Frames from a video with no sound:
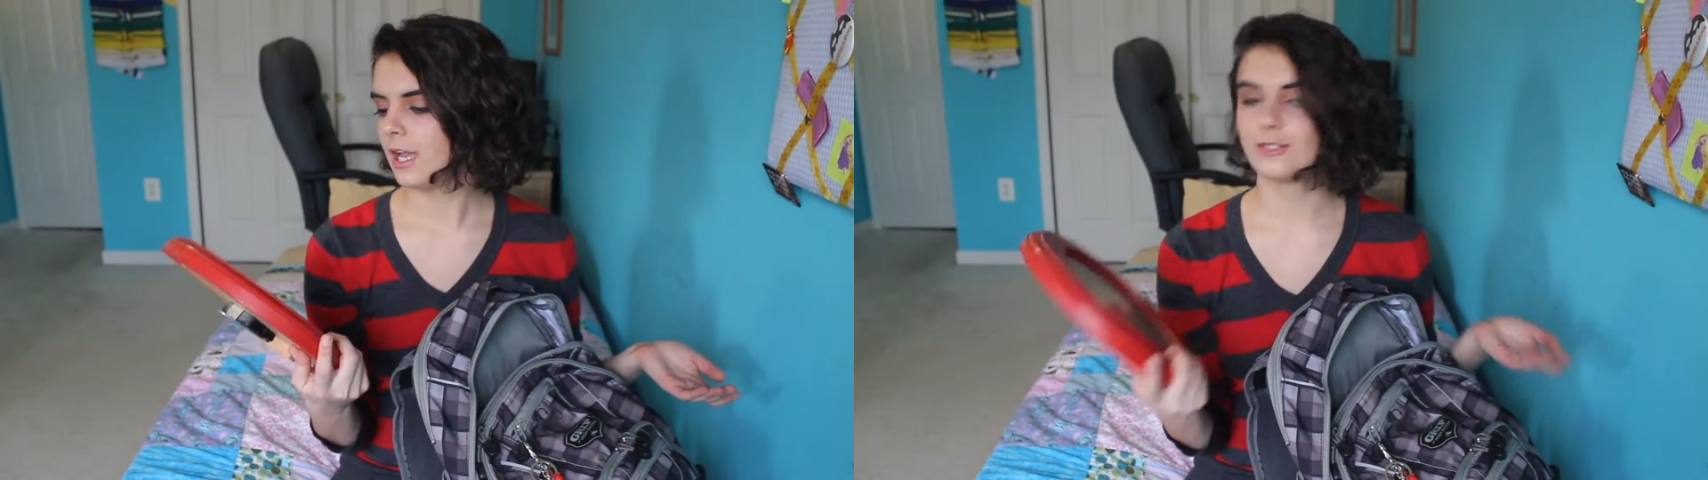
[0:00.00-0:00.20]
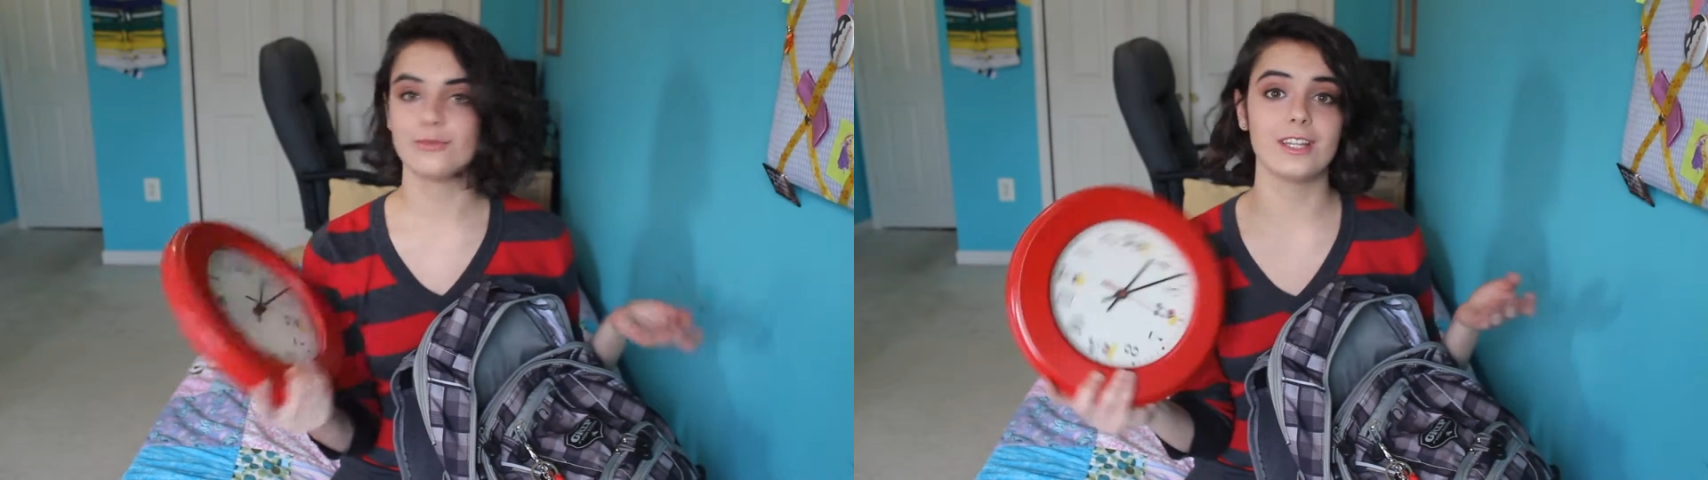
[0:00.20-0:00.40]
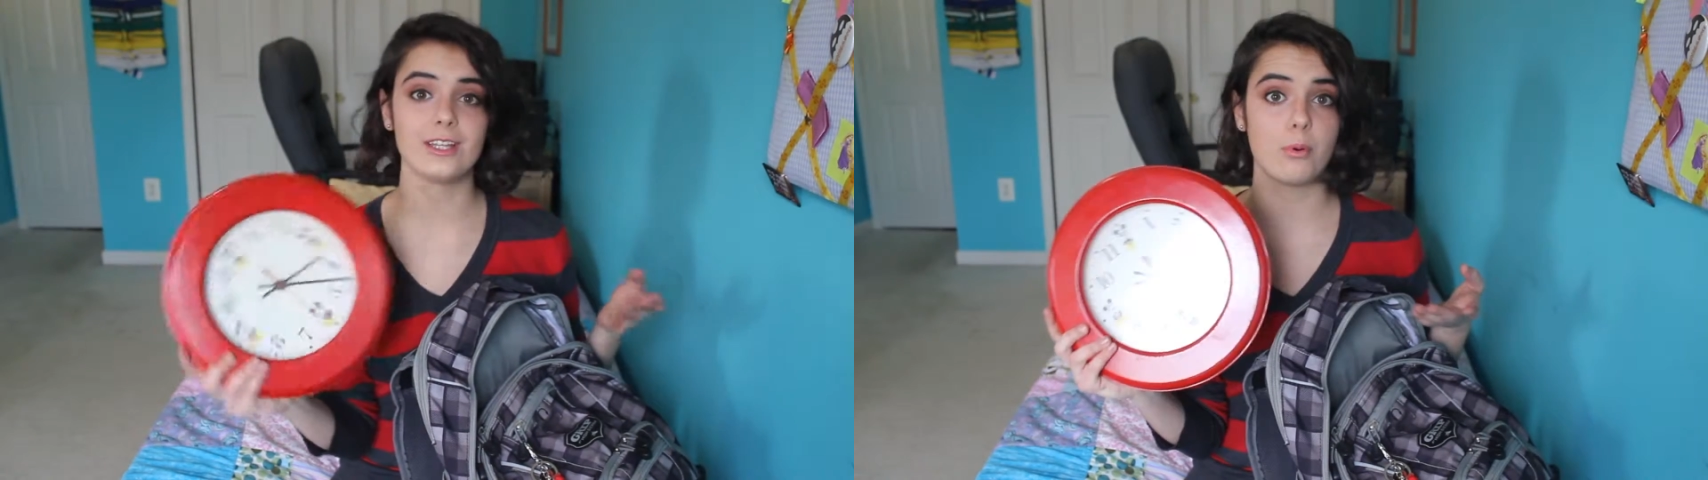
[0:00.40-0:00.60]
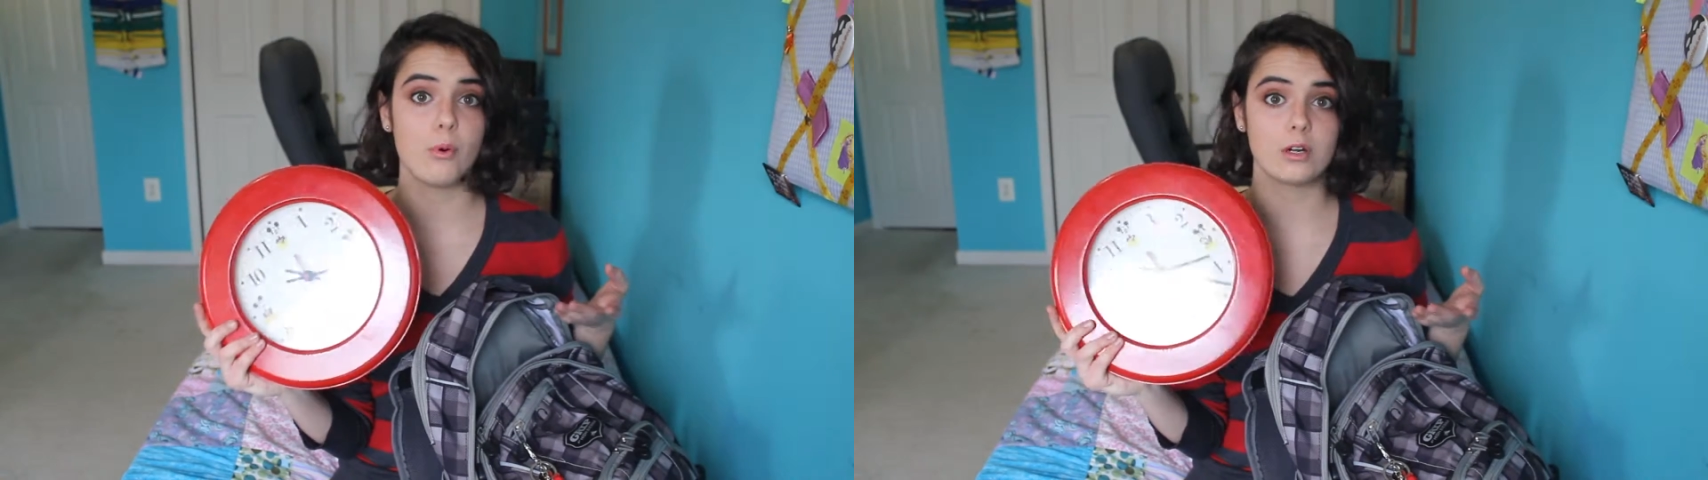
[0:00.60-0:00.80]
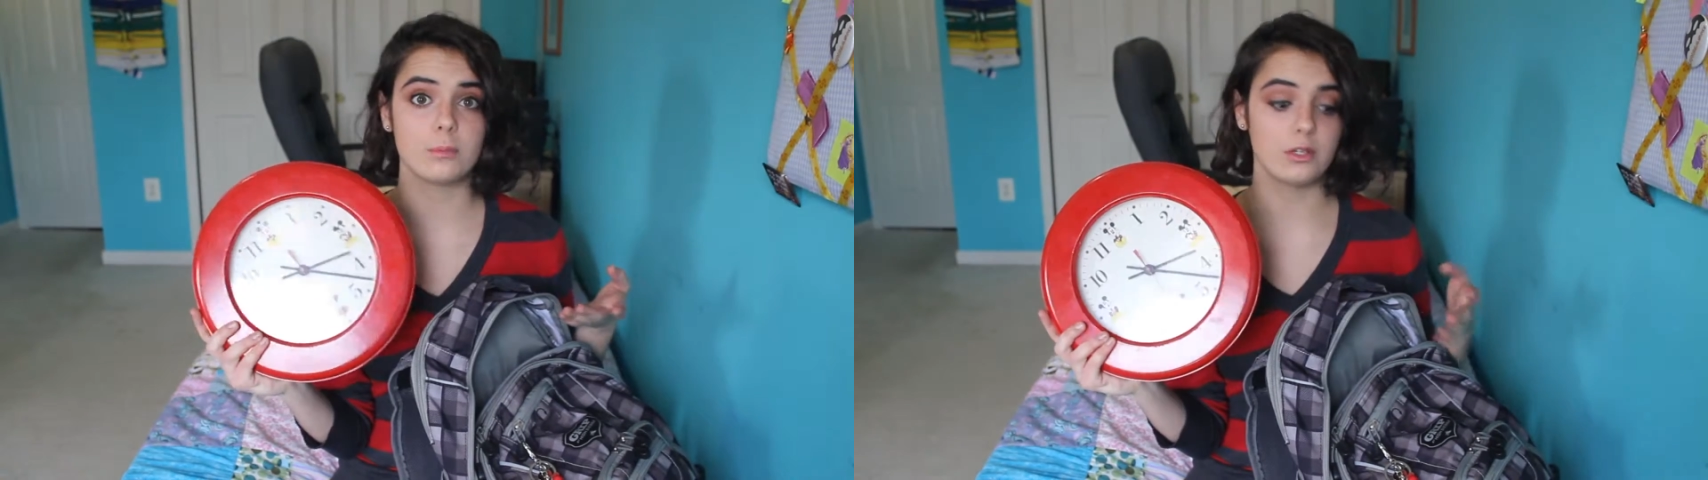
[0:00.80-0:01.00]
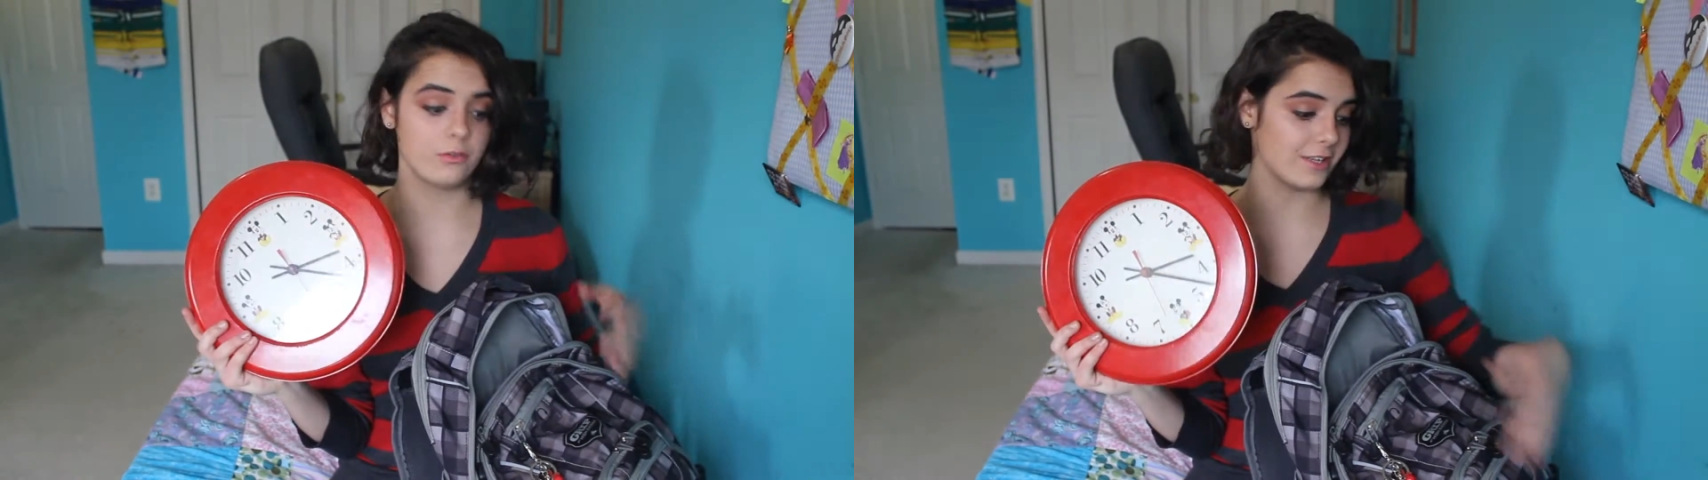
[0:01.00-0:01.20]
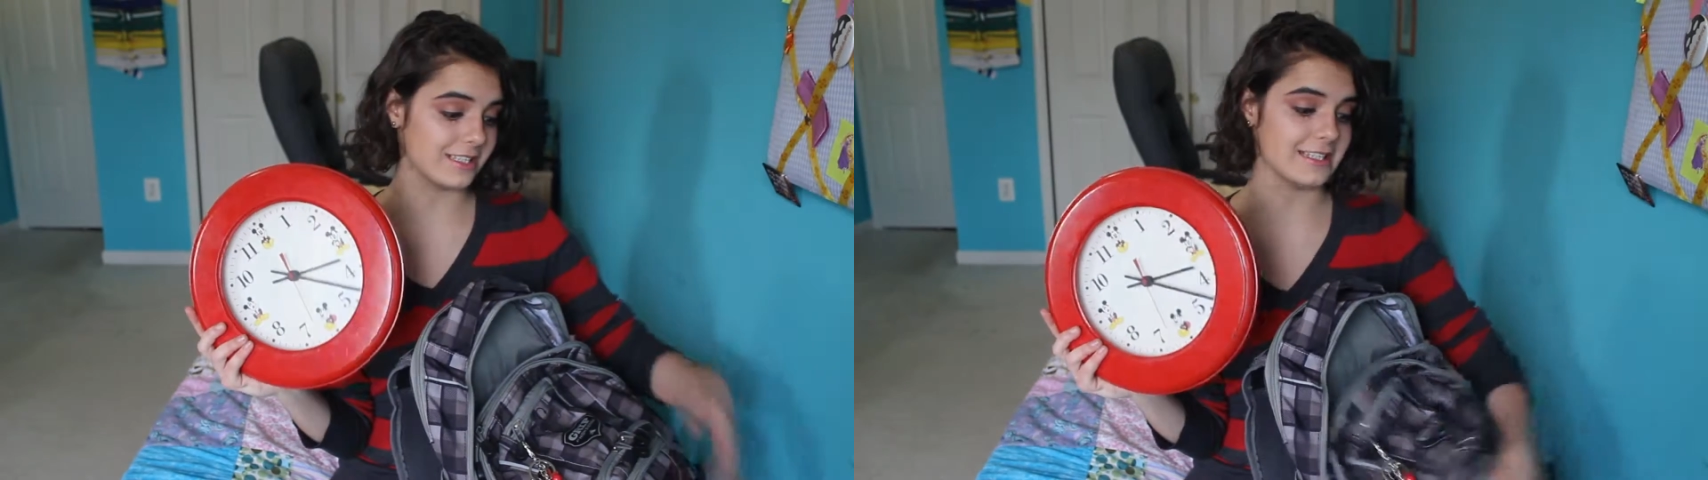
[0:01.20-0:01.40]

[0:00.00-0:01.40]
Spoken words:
It's really portable, fits